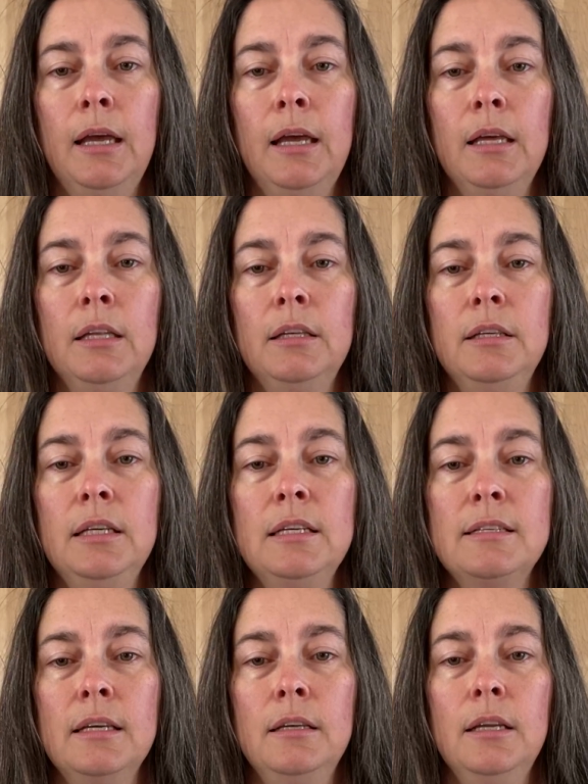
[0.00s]
and
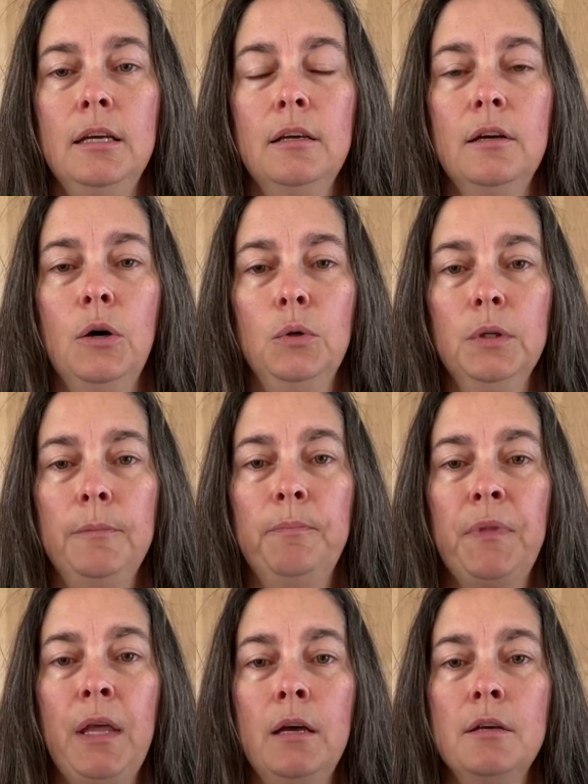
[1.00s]
descending
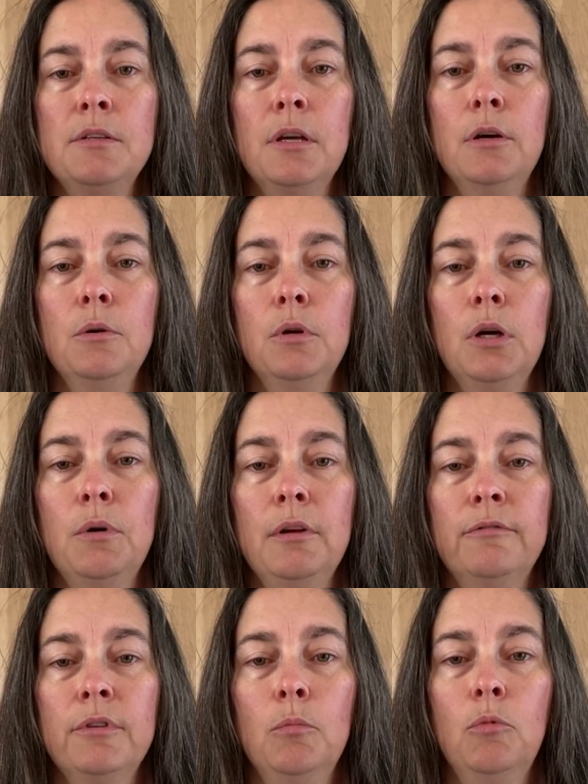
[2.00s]
colon. So
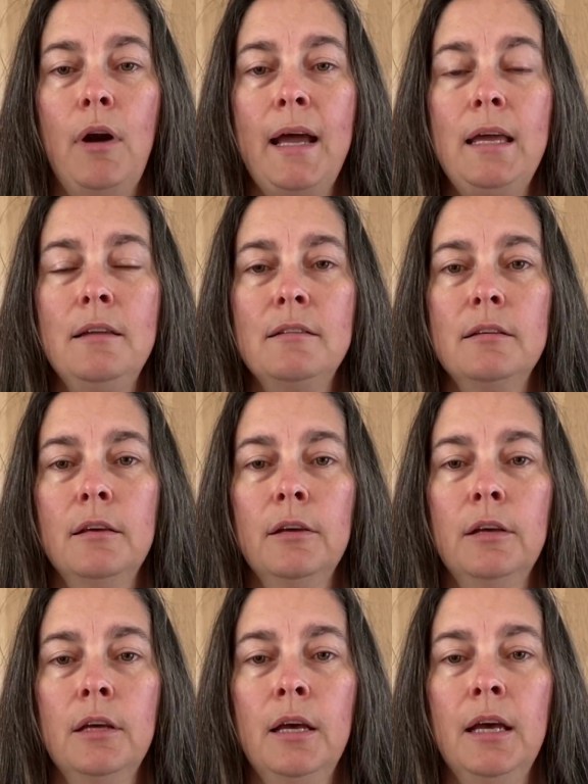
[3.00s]
going from right,
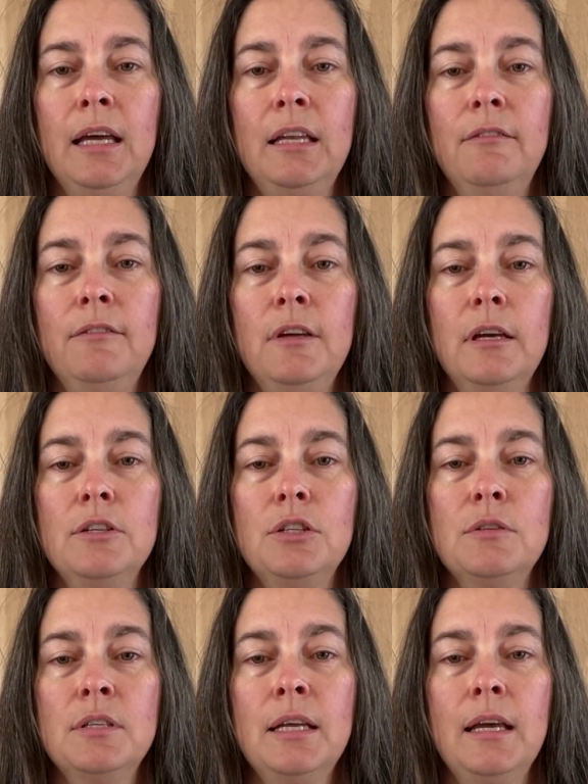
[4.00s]
and as
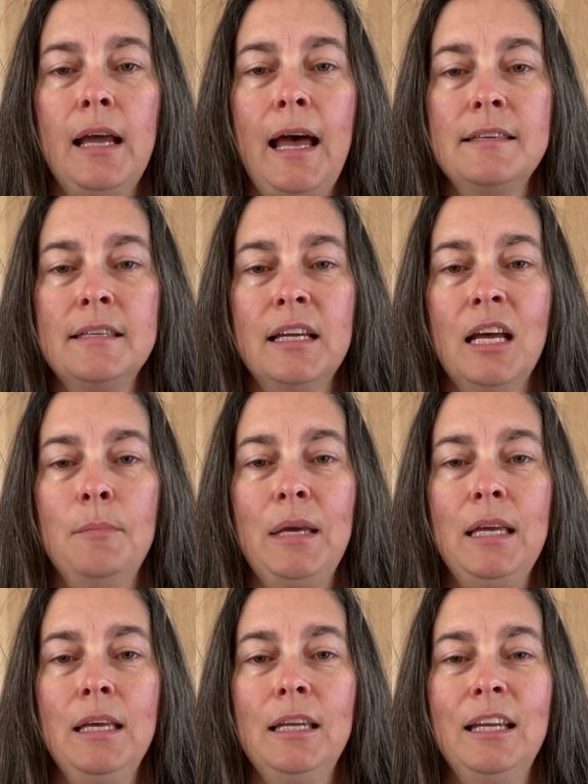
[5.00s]
you see, it has to come
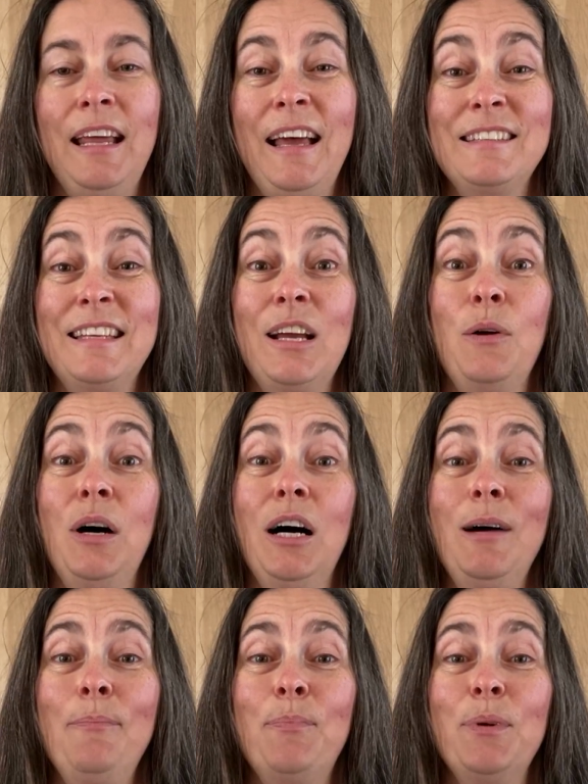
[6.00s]
in and it has to go
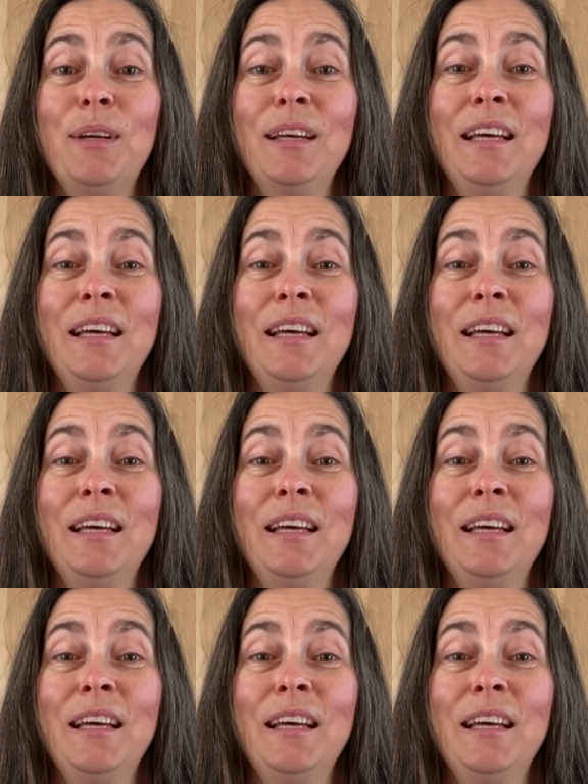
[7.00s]
up.